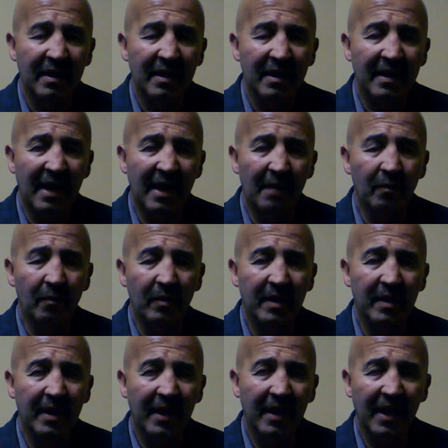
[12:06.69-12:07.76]
that would
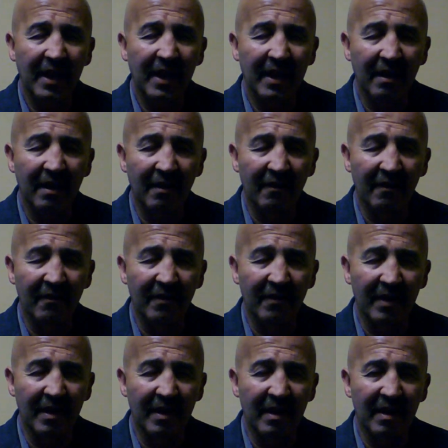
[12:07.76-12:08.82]
think of
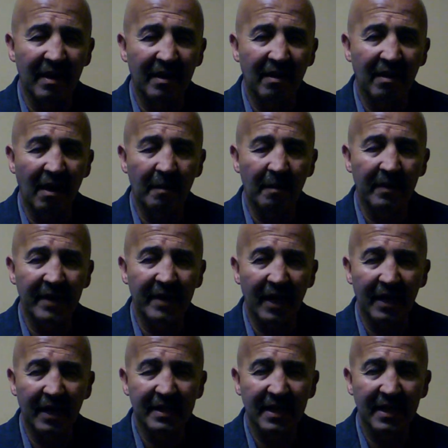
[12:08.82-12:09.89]
carbon
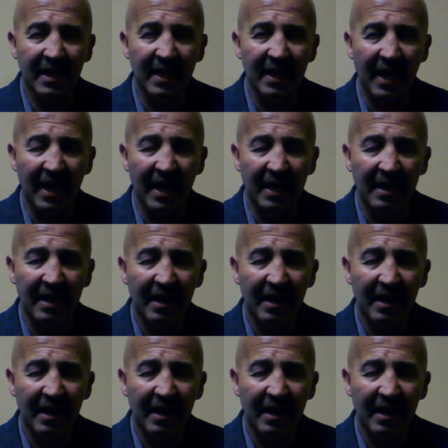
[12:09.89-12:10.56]
dioxide and